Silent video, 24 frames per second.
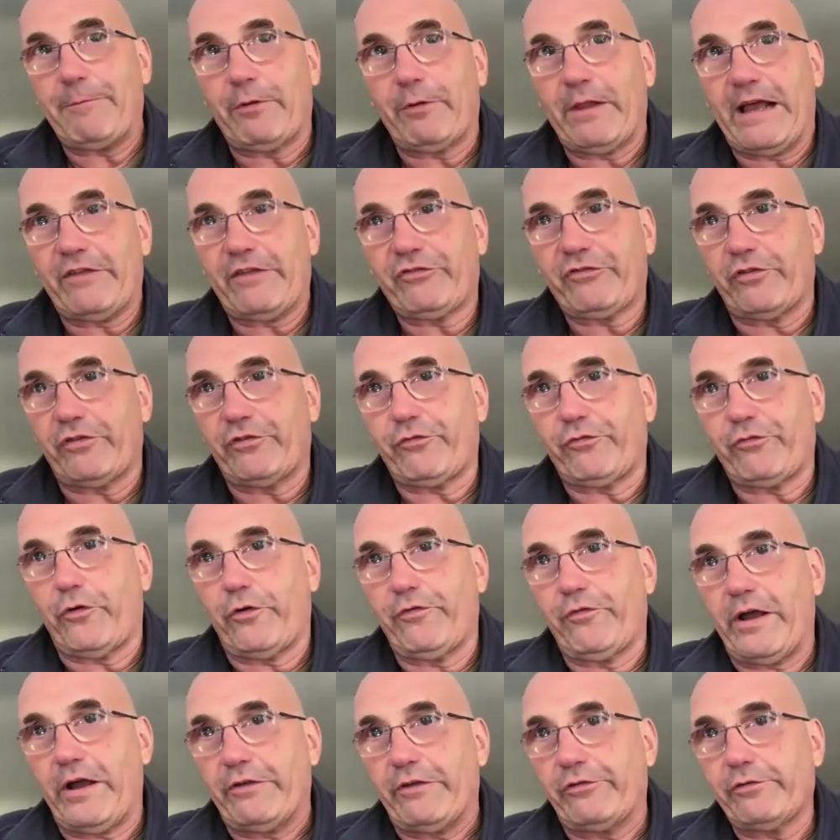asked us for
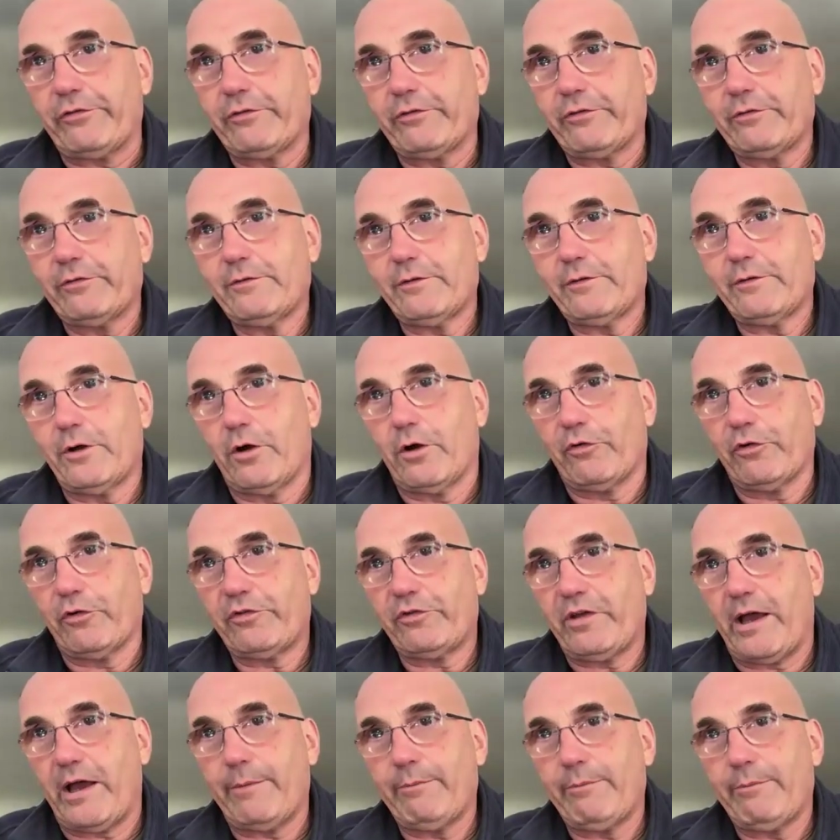advice over
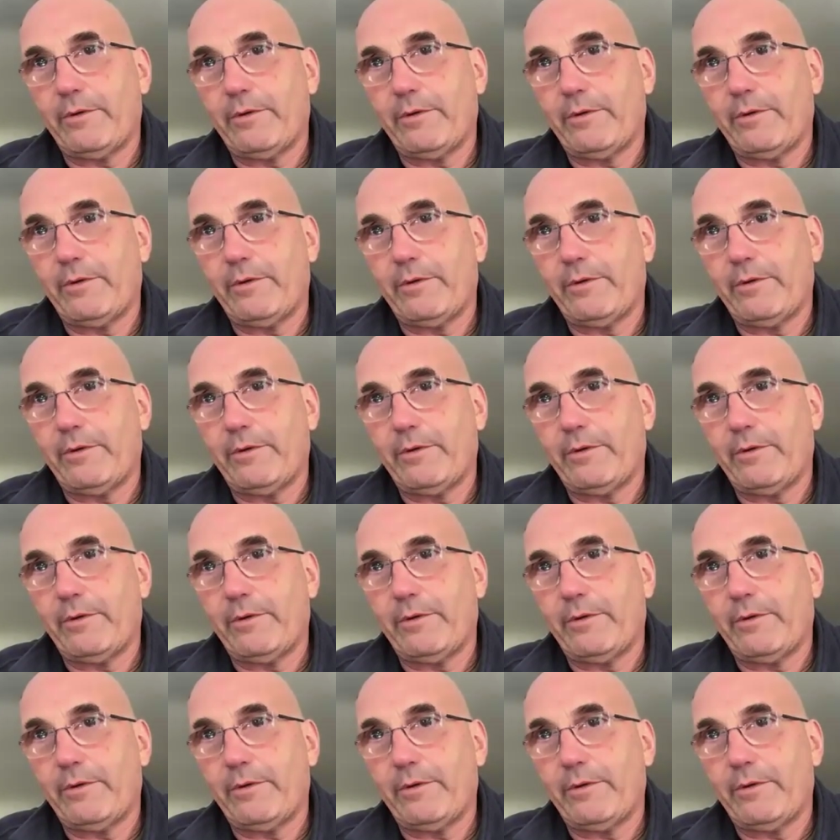time.